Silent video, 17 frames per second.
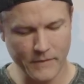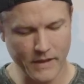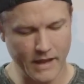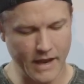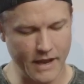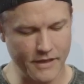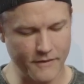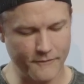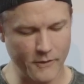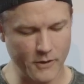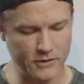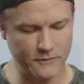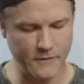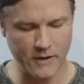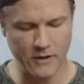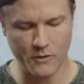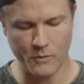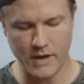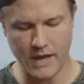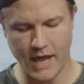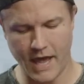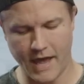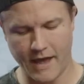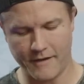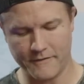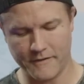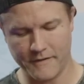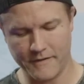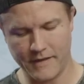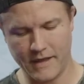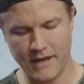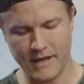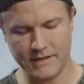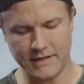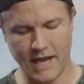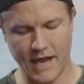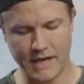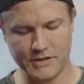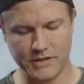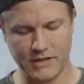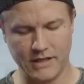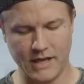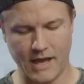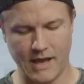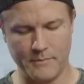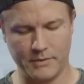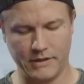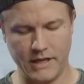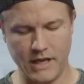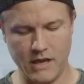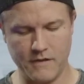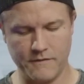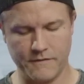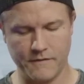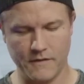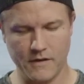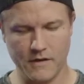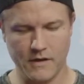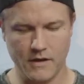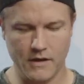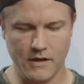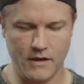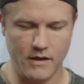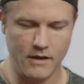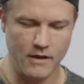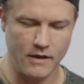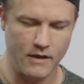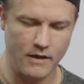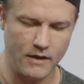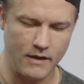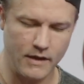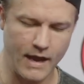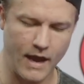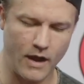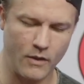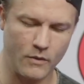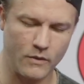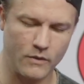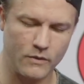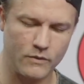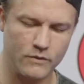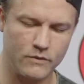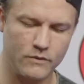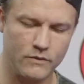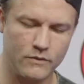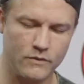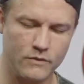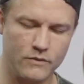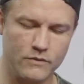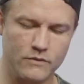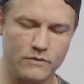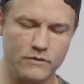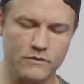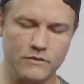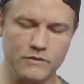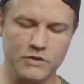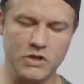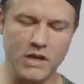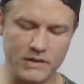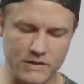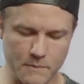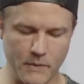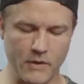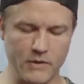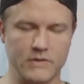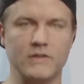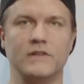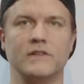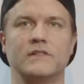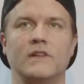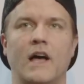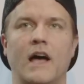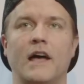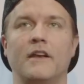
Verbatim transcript: And the first figure we have is actually, I believe, now, she as a person is not